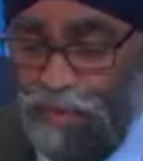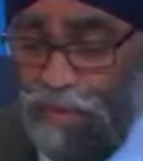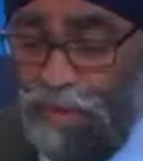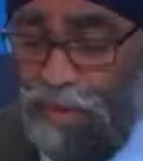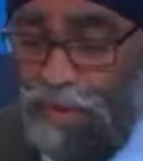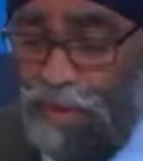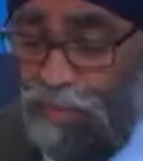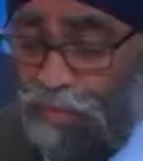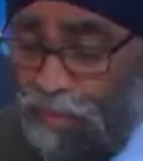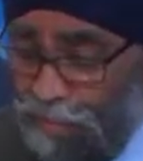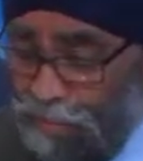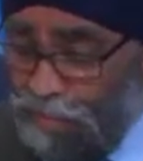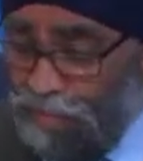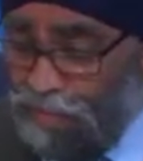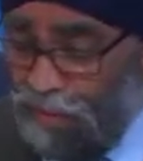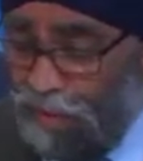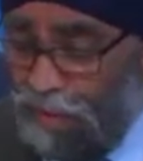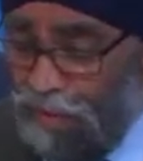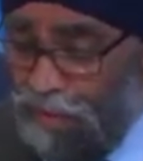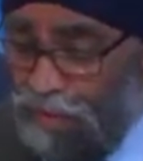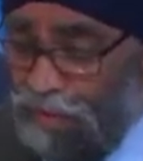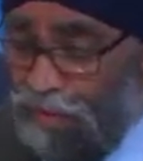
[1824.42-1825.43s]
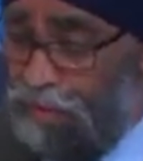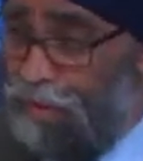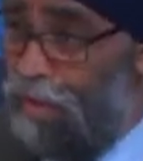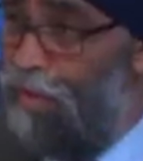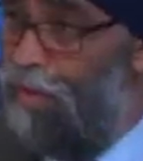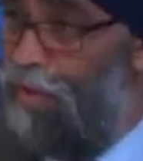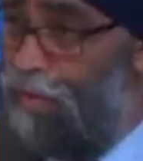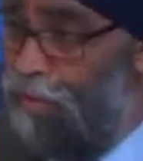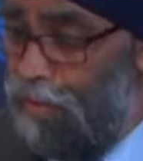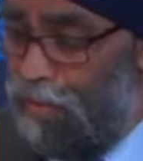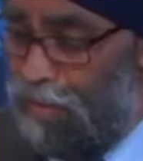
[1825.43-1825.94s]
Now, women's rights are
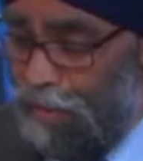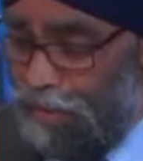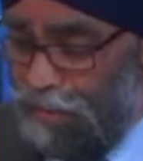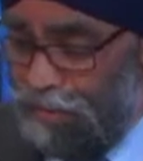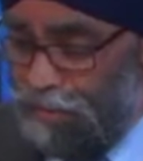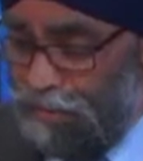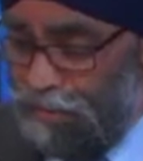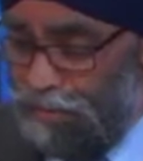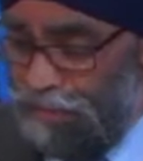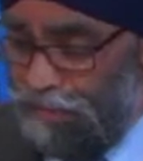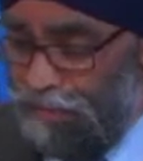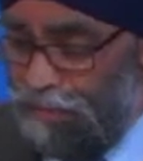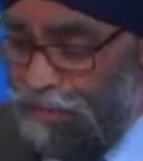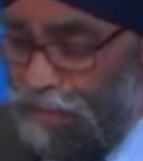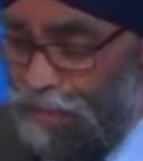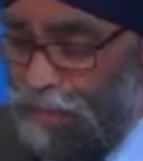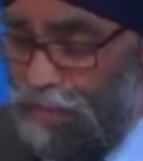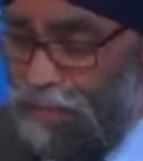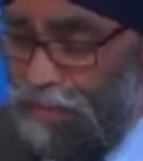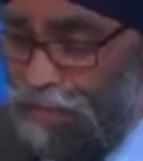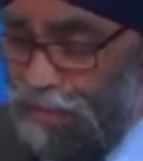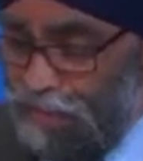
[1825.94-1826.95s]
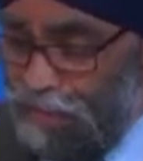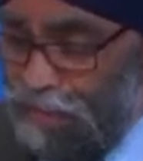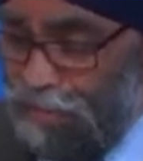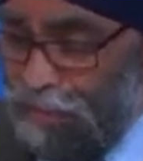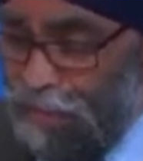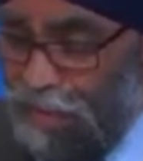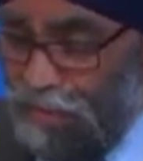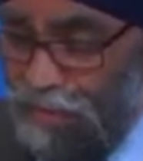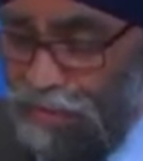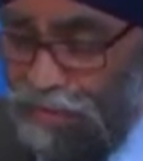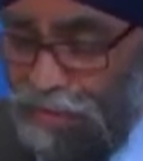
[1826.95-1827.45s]
human rights. This is
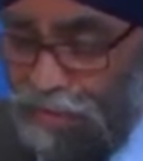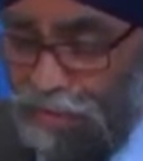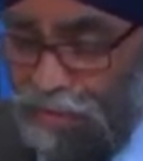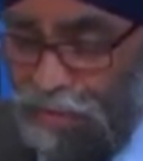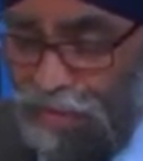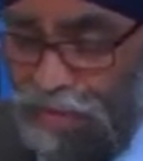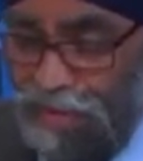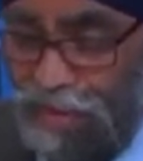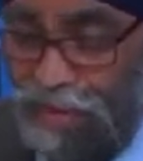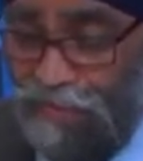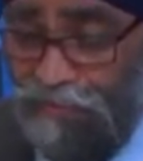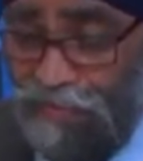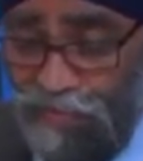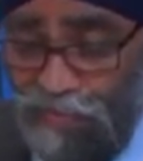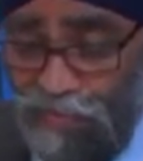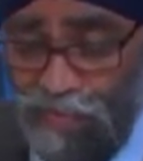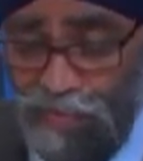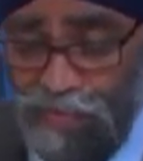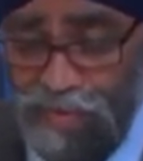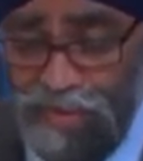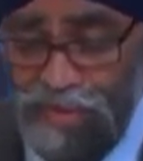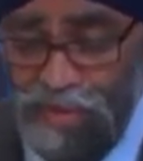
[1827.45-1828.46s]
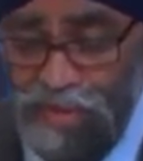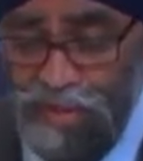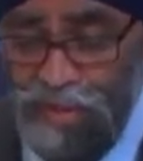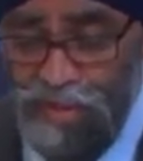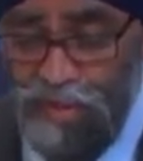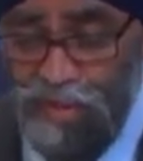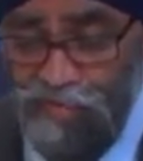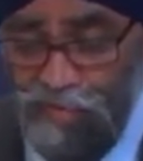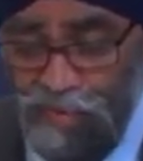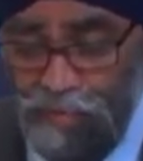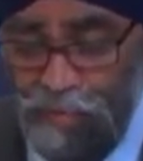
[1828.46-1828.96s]
about ensuring that 50%
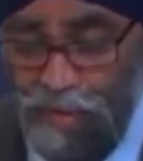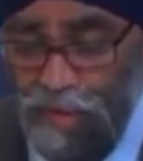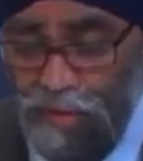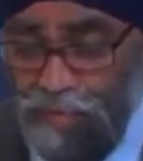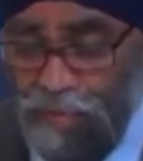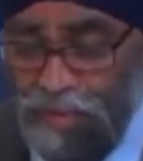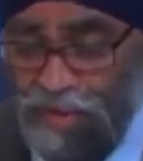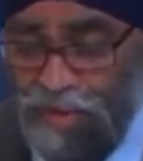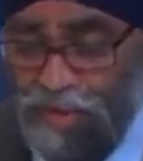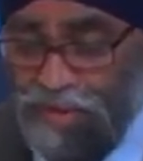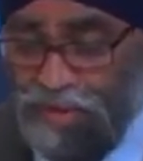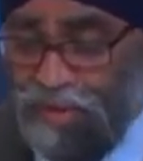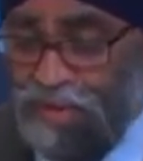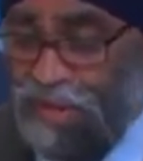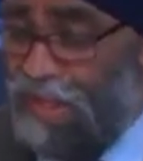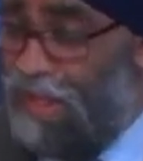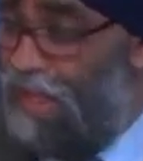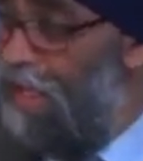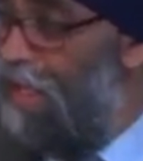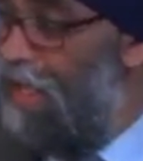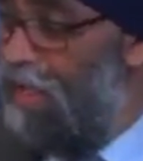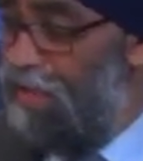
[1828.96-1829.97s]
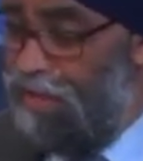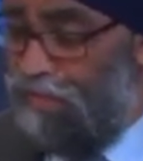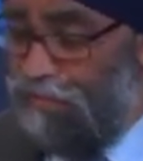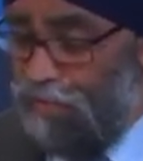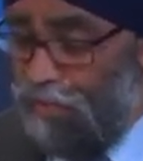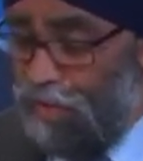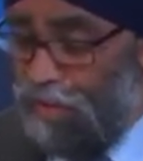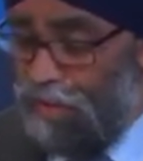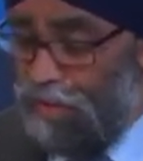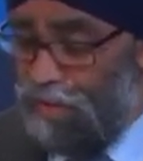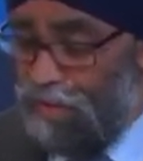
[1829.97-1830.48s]
of our population has a
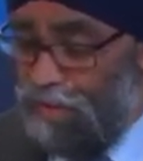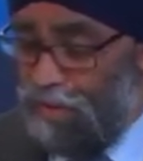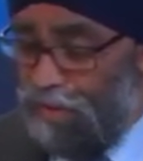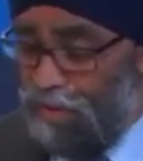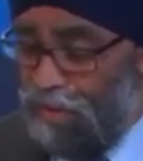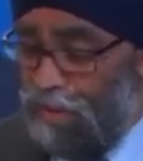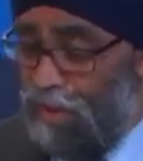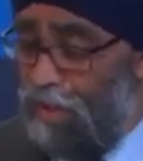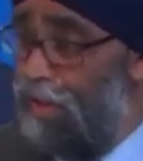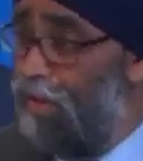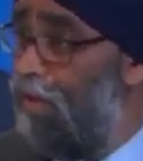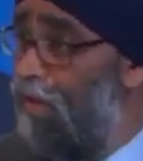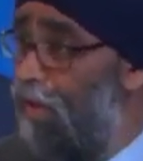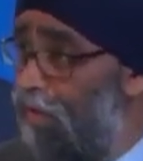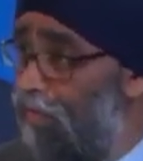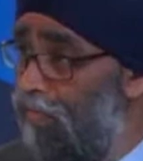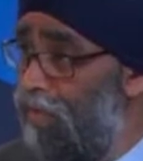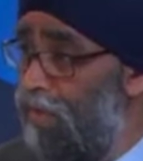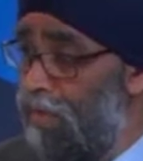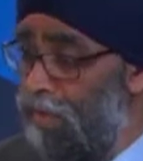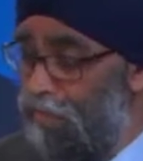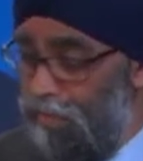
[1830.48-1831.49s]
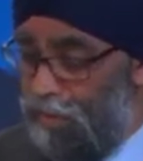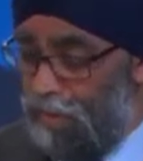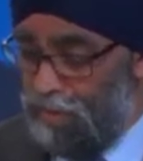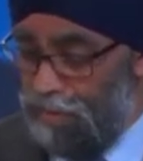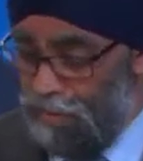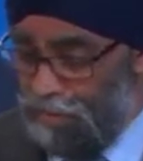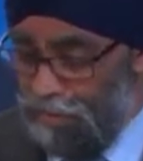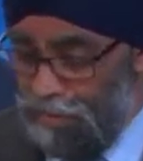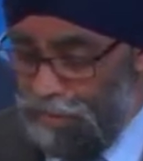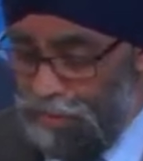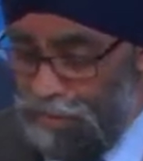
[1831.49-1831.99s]
voice in conflict
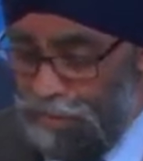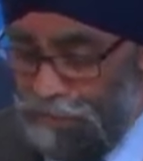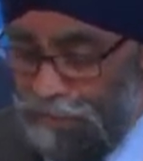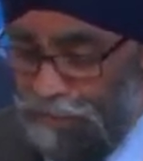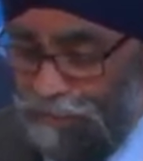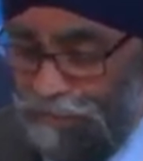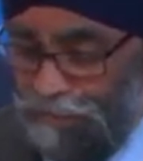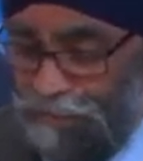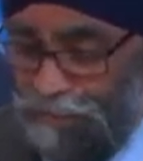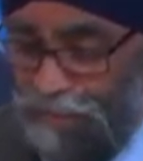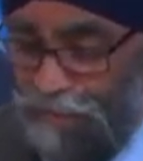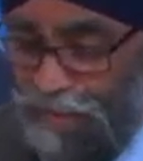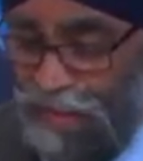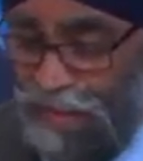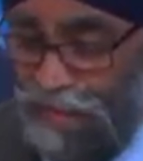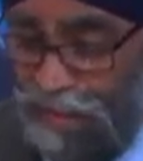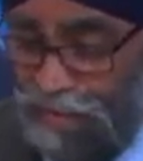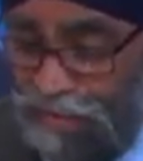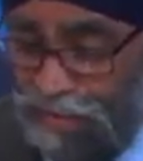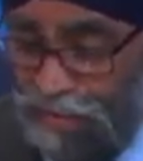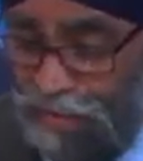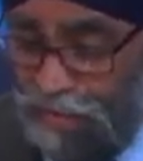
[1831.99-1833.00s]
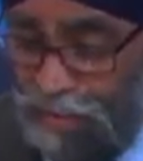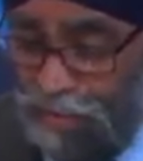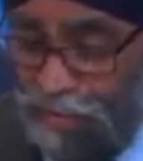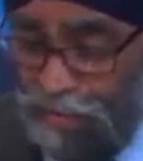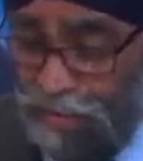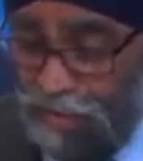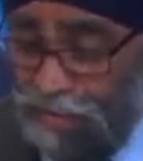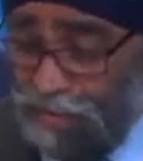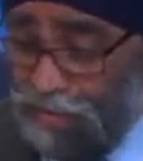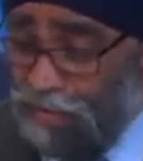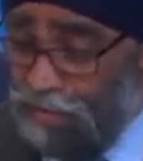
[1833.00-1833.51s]
resolution. As you know,
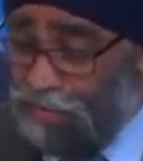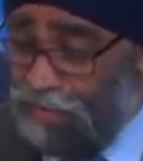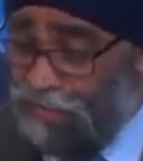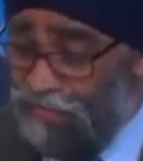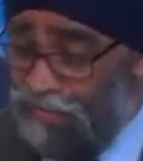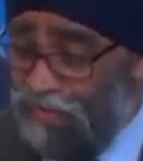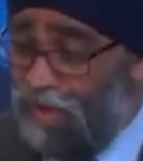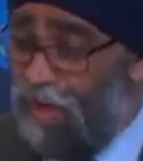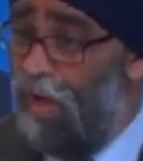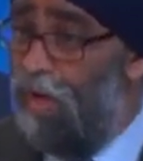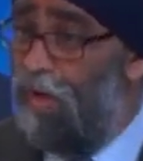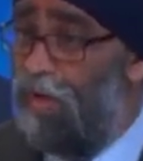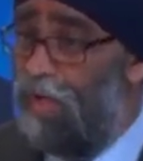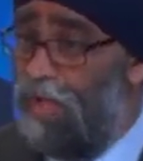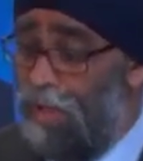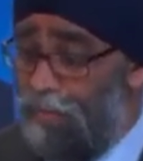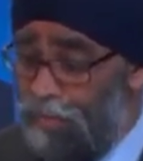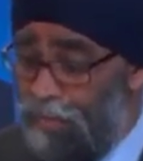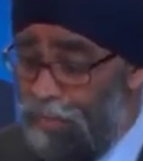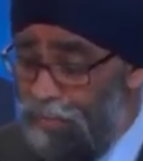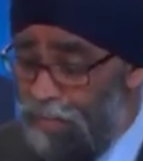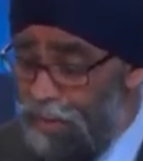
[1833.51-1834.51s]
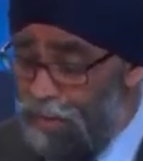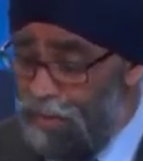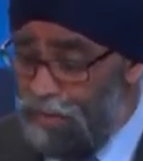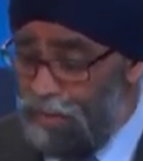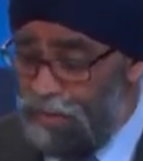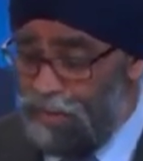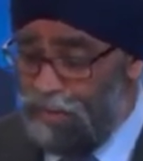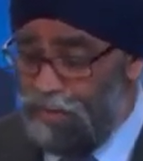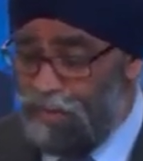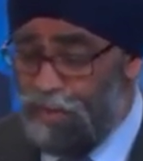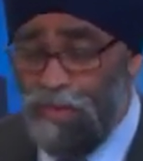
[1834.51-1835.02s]
in terms of our
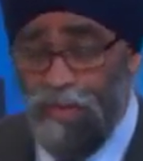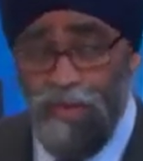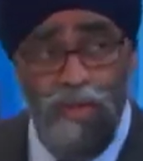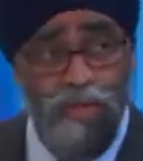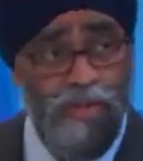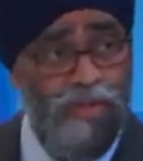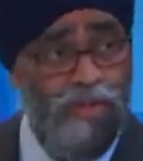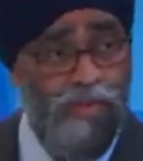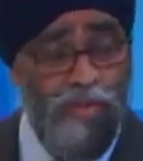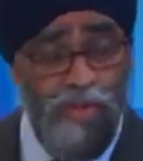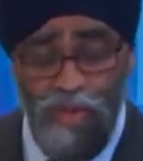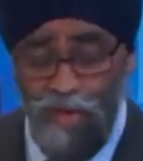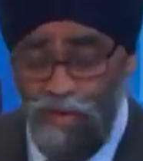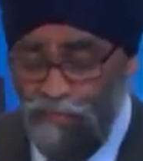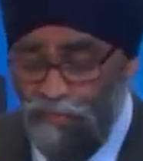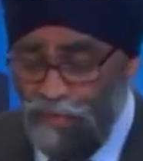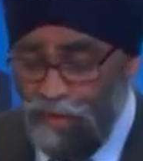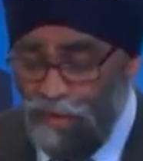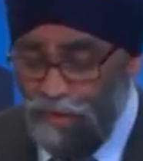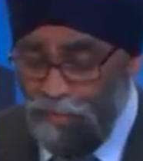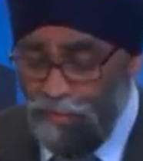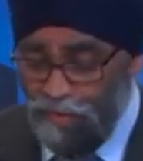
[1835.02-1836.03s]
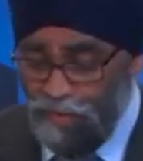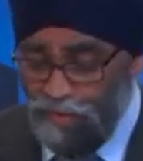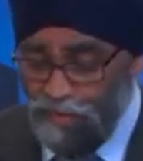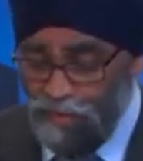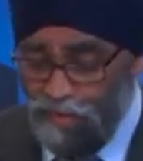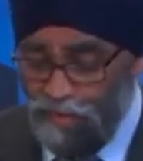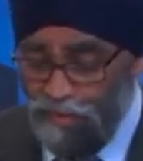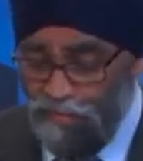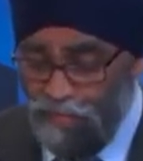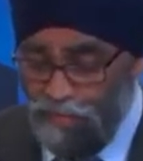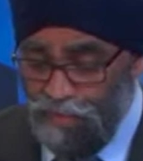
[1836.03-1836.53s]
capabilities, so we offered up, and just
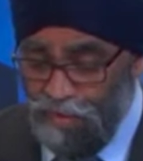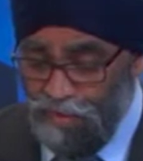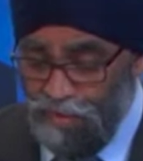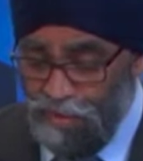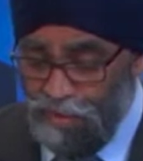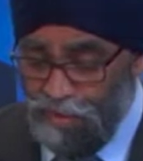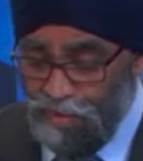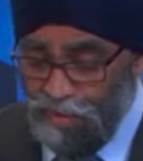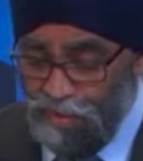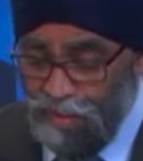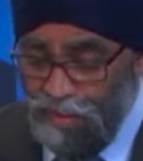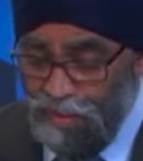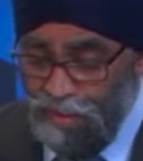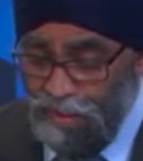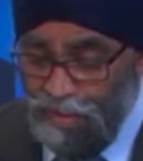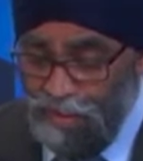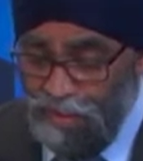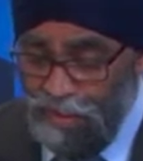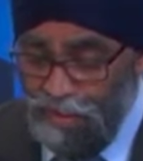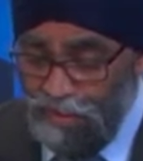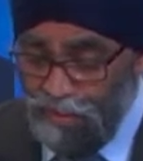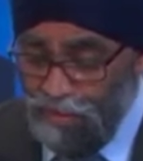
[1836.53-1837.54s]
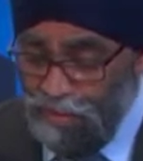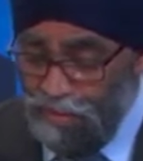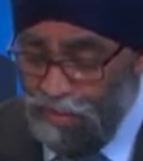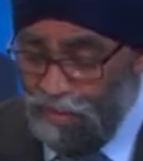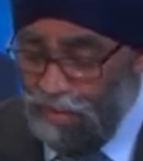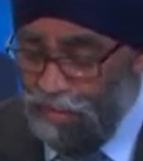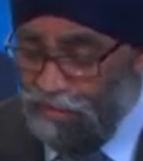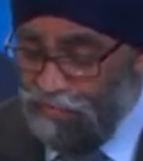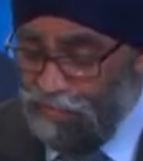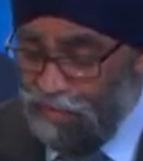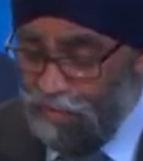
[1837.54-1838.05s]
give you the list, tactical
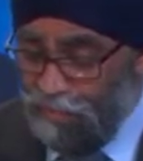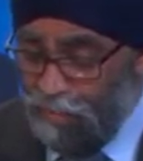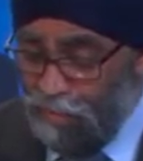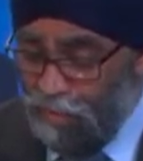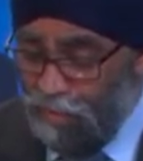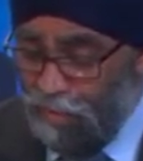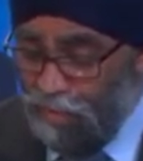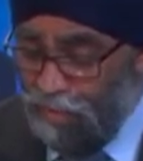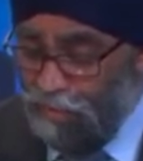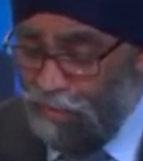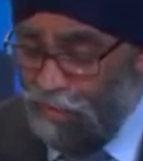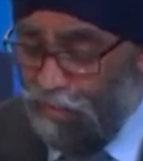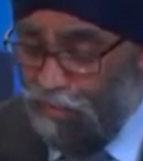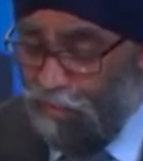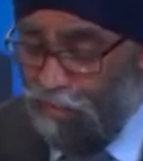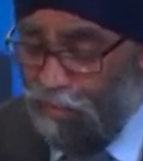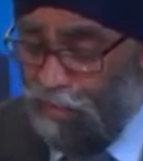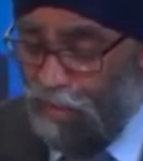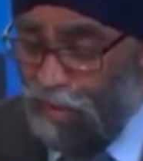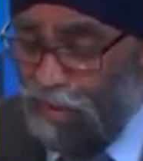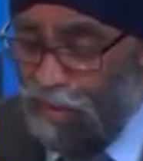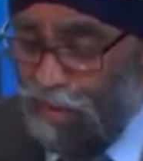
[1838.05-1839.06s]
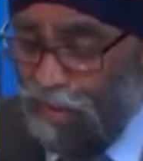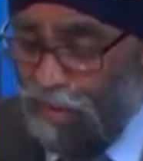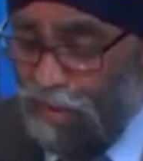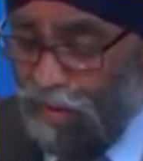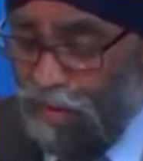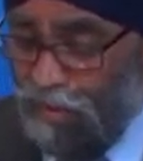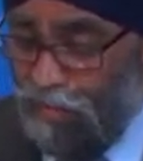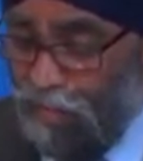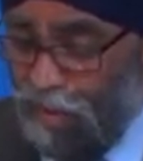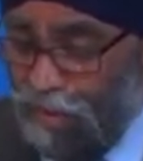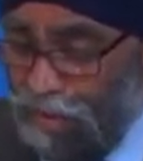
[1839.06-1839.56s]
airlift support of
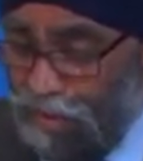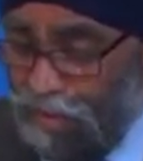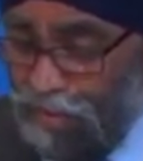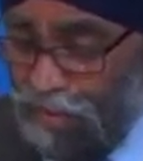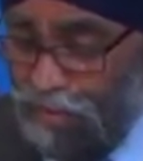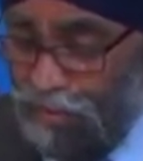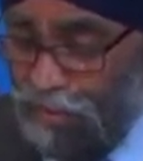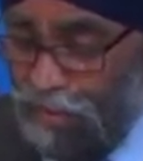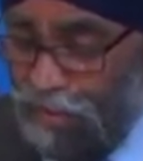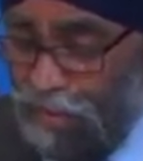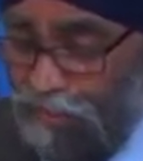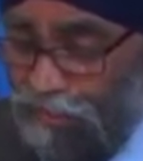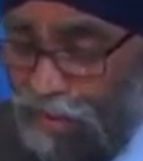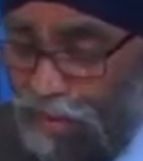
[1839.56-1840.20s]
one or two of